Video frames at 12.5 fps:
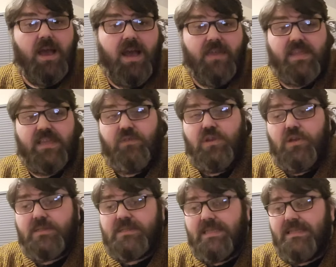I think if you
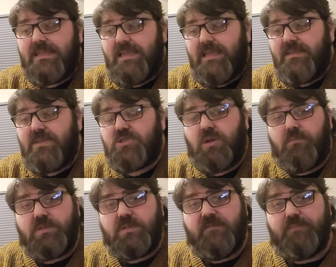looked at the
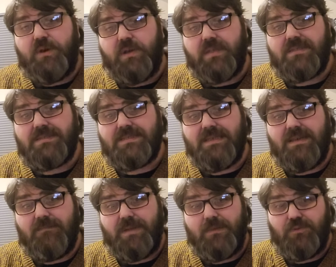genres of books
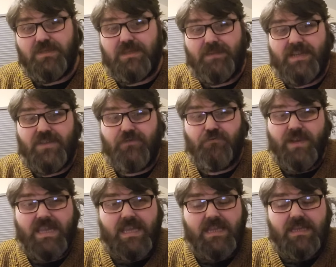that people typically
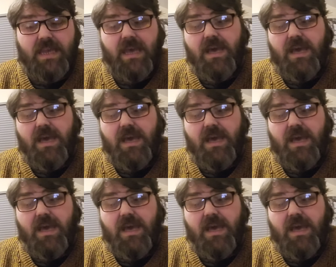read,